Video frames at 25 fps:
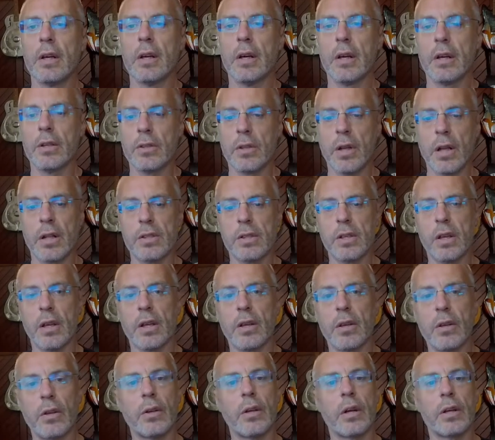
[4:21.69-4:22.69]
So let's say
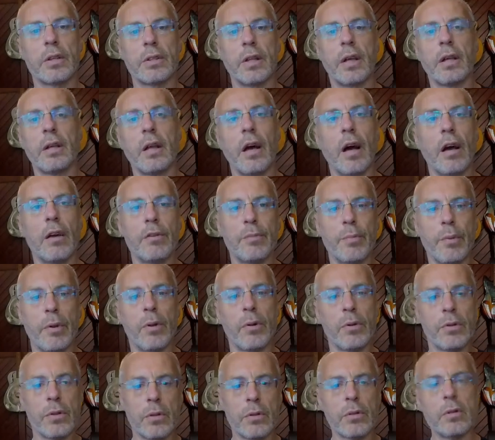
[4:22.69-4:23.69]
you extend lives, but
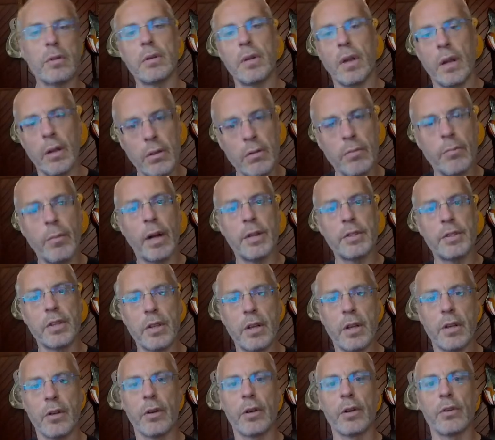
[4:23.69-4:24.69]
also you
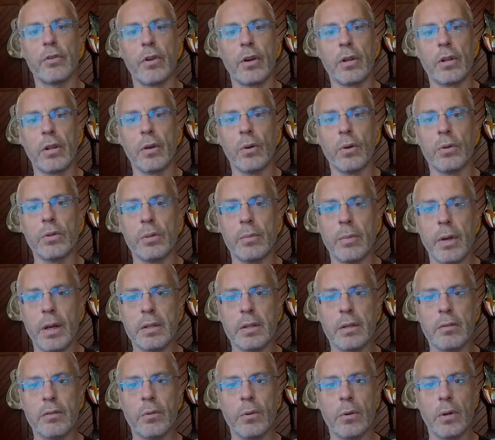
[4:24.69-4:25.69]
magically got a drug that also makes
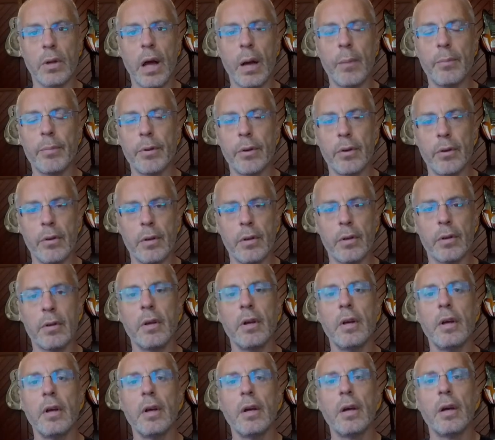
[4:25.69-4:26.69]
everyone happier
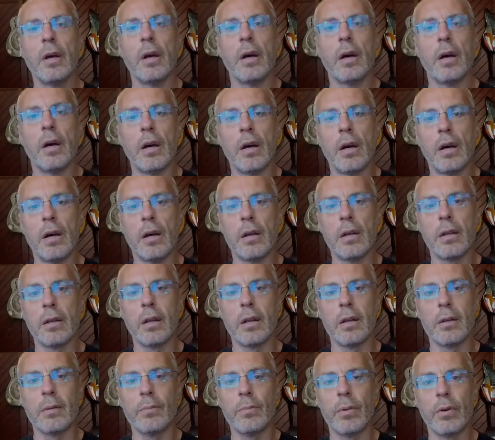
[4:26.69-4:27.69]

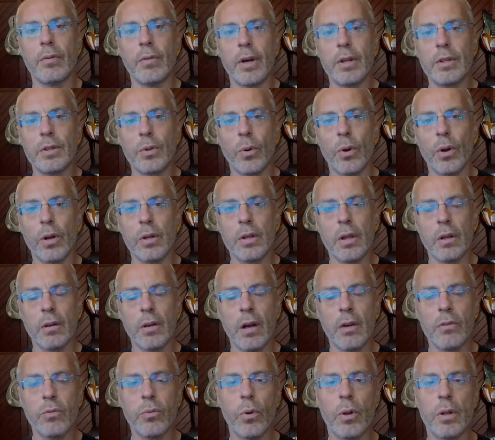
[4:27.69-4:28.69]
and provides quality of
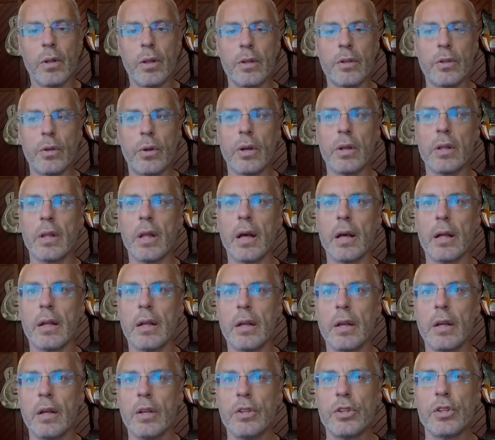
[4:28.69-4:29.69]
life while they're doing that.
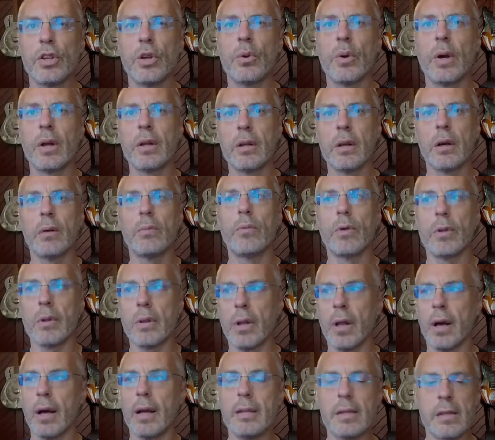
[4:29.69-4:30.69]
So you end up with
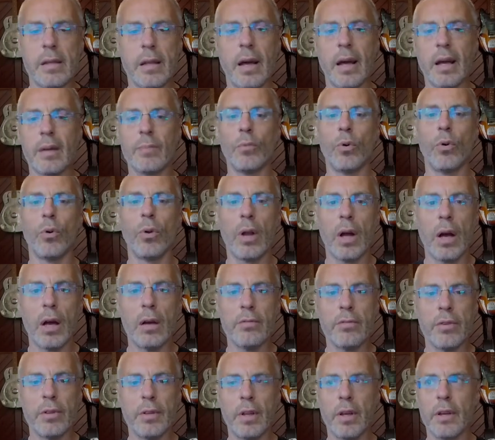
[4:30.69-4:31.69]
lines like more
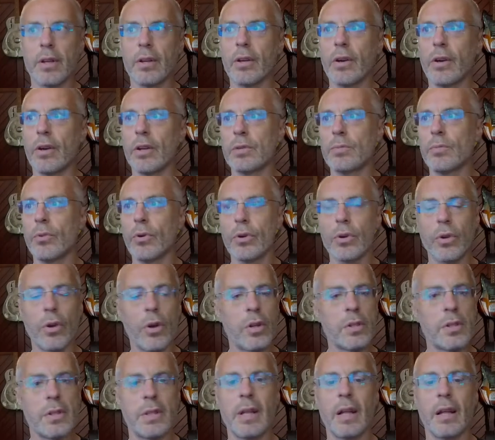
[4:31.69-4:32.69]
life in their years, more
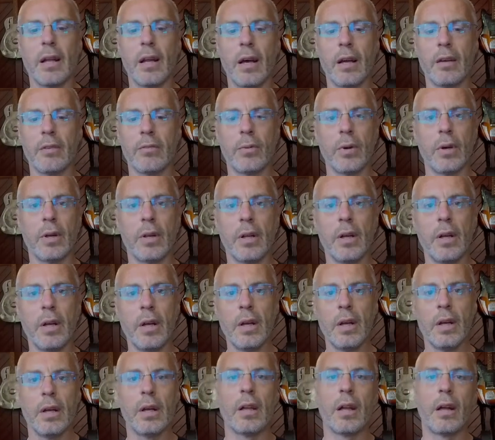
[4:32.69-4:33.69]
years in their life. Well,
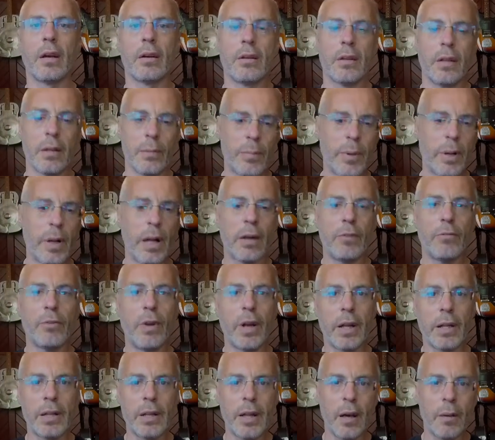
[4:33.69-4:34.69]
a bit like
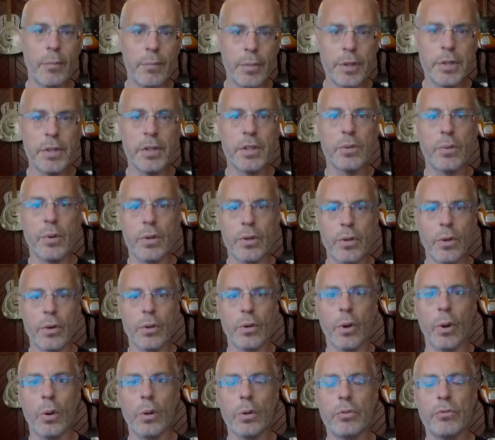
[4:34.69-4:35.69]
running down beaches with your
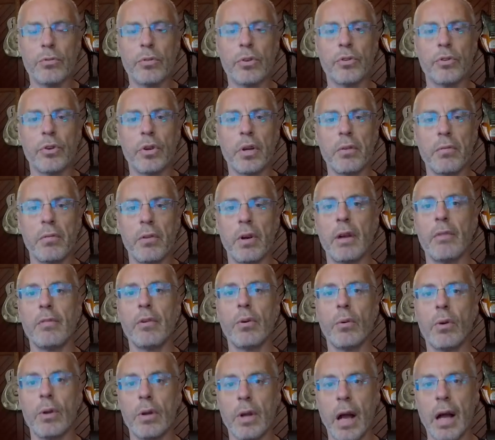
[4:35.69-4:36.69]
golden retriever.
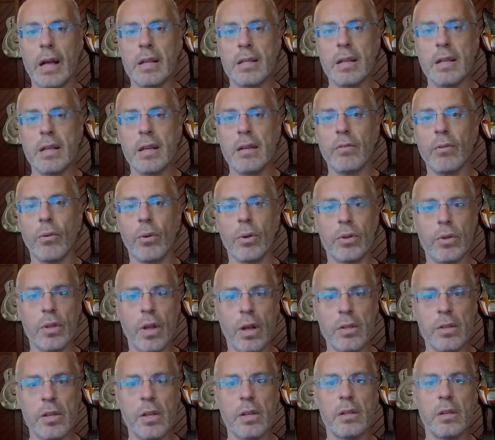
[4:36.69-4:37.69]
Everyone has it, everyone
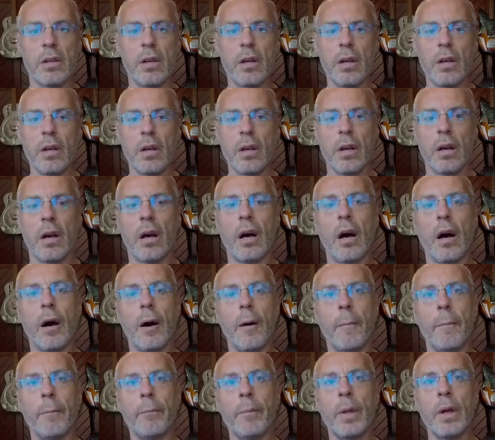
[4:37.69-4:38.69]
does it,
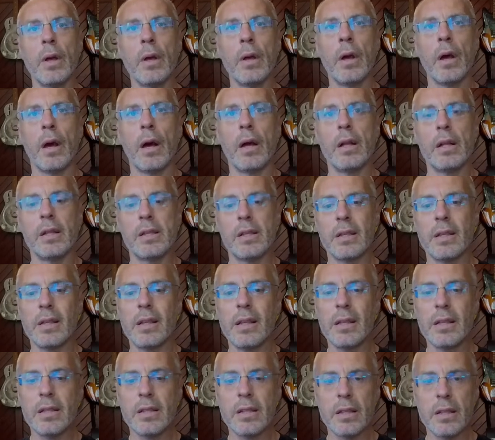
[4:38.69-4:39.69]
and it's an
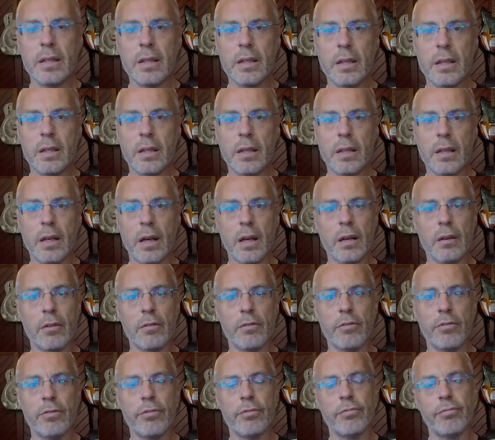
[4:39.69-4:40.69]
easy kind
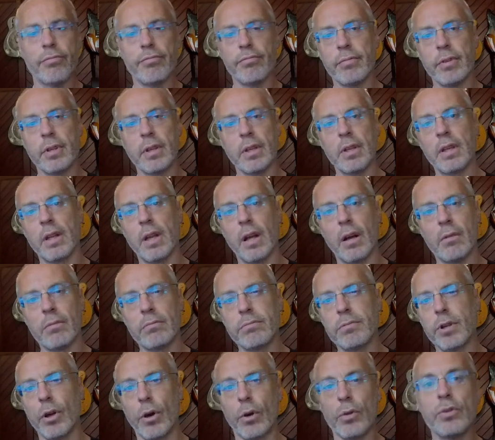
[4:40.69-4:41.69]
of
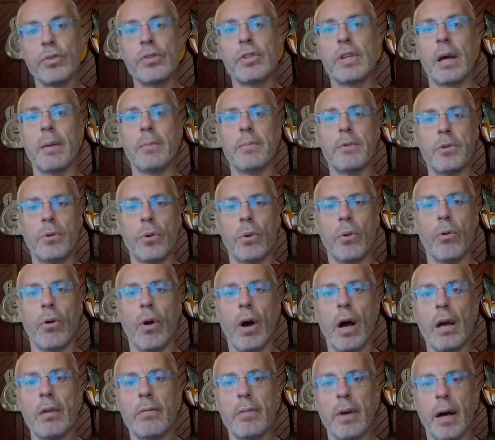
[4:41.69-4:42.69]
concept to
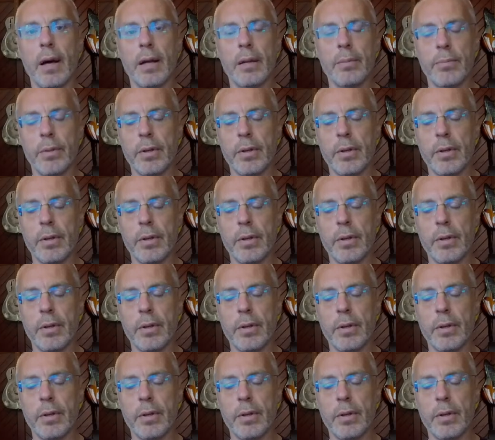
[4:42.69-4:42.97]
arrive at.